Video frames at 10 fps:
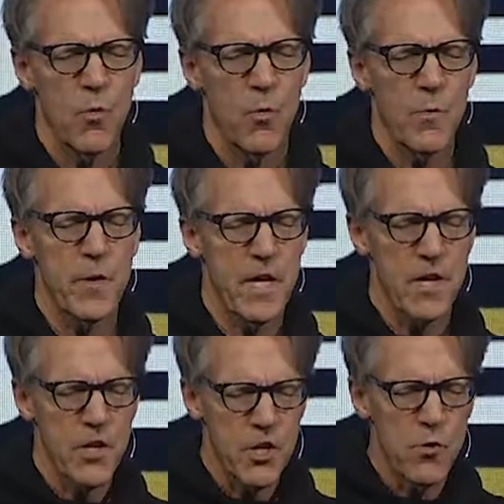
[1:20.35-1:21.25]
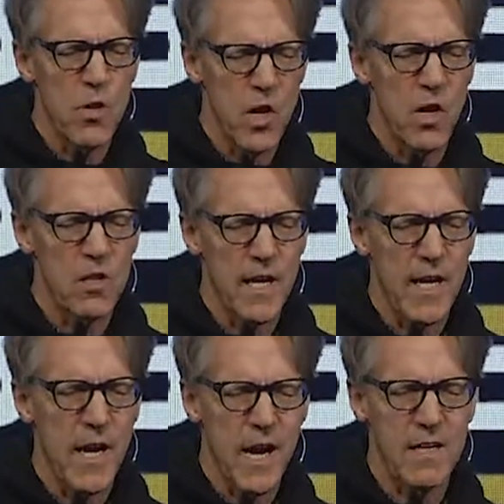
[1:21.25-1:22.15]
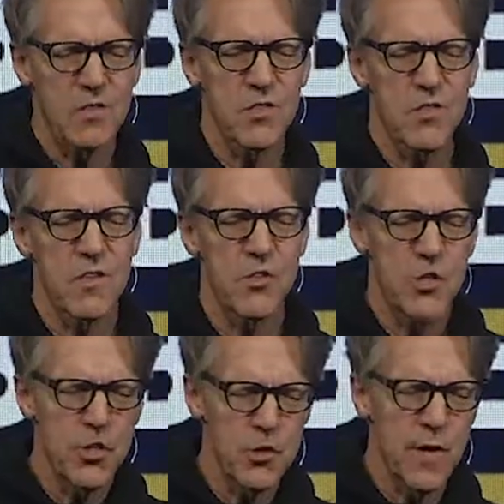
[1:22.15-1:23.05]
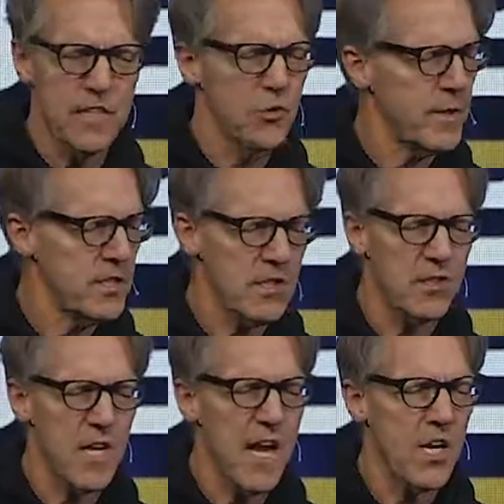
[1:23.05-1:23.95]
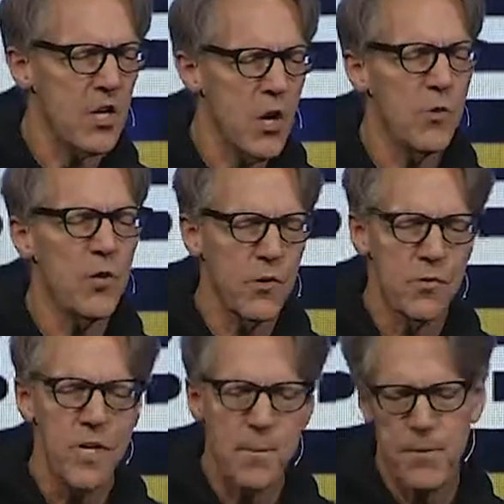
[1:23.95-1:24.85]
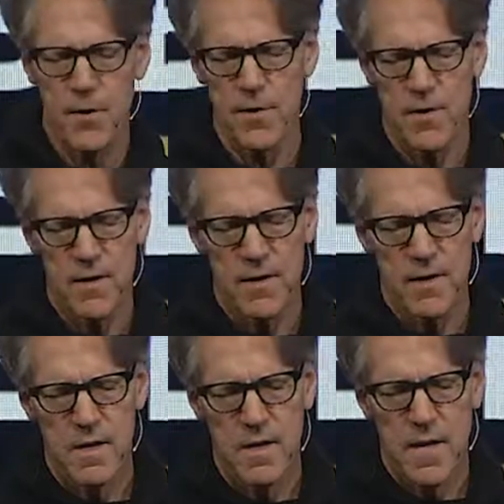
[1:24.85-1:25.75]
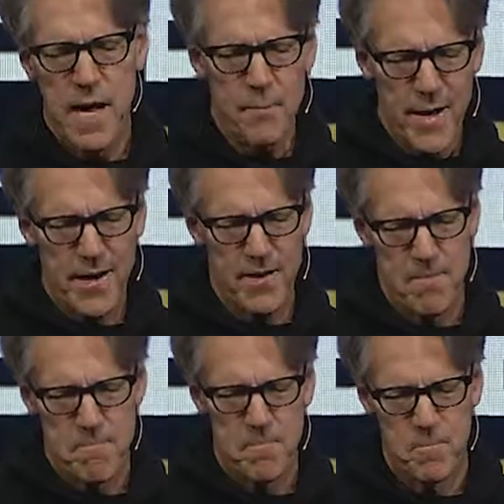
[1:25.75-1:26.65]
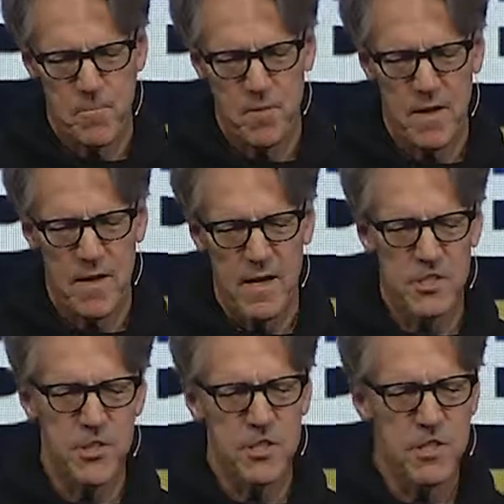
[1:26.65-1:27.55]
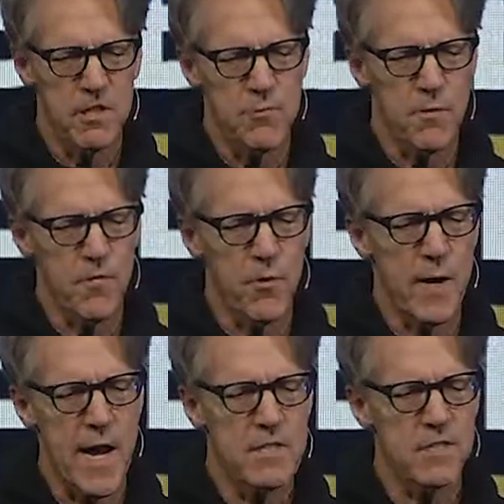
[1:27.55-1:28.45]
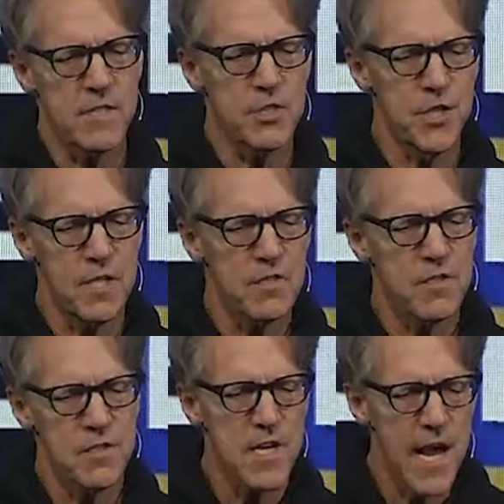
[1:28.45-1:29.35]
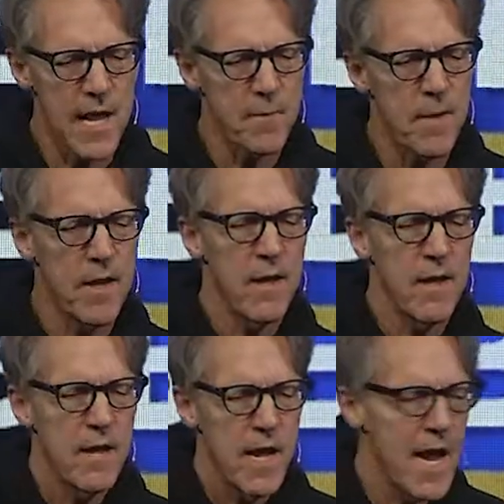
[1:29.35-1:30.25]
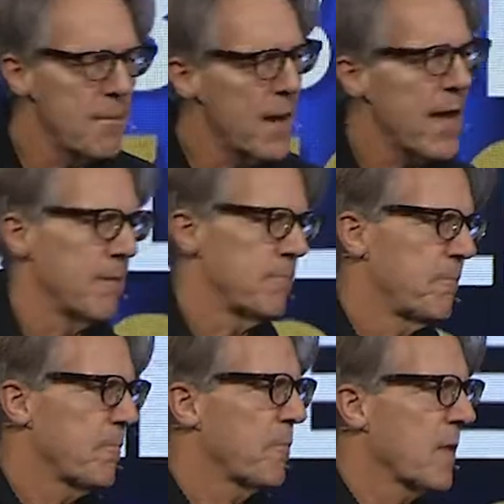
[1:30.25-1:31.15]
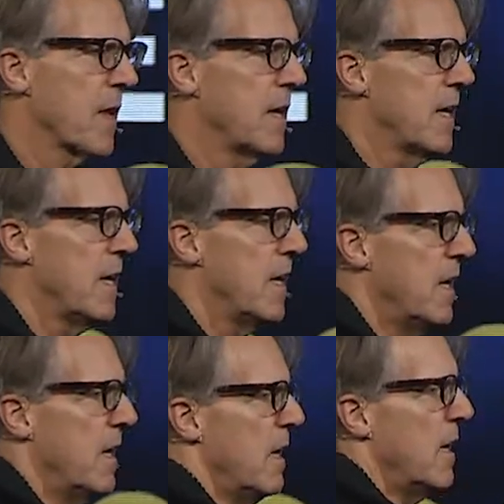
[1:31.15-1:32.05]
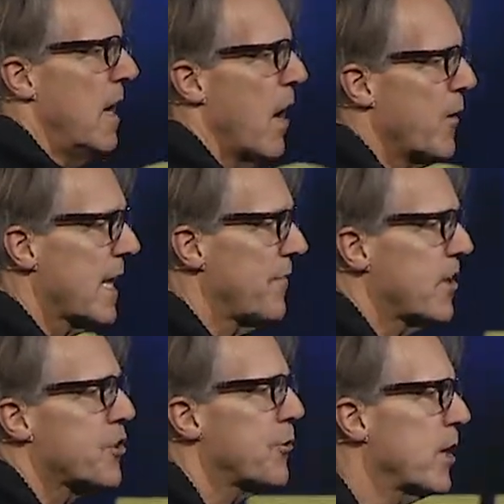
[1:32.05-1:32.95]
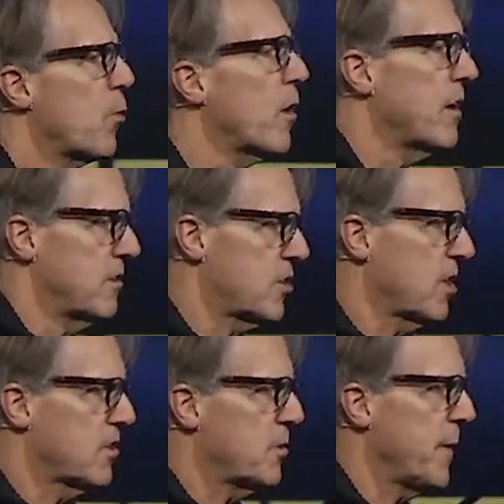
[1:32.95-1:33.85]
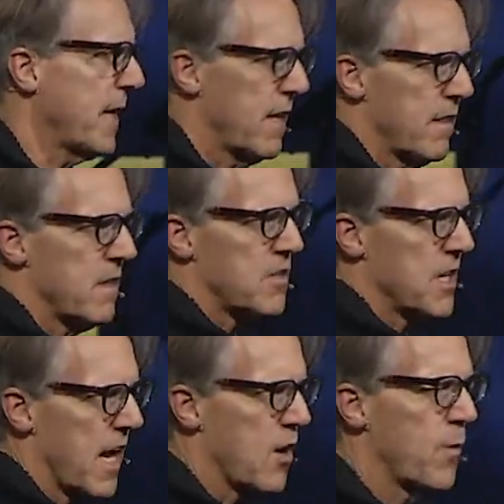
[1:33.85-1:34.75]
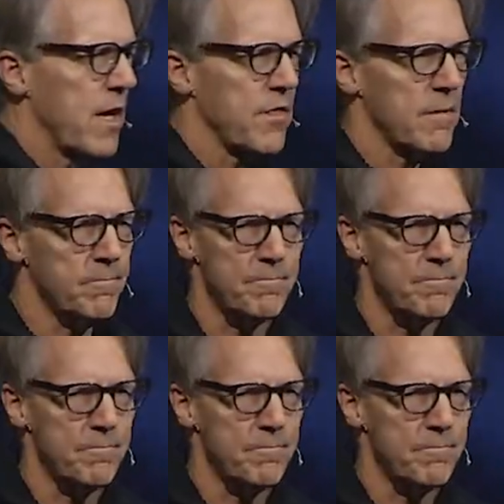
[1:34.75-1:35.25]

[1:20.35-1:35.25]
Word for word: we would hear you calling us to, as we just sang, know you deeper and better as your children. For we ask in Jesus' name, amen. Amen. I want to give you three words to begin tonight with: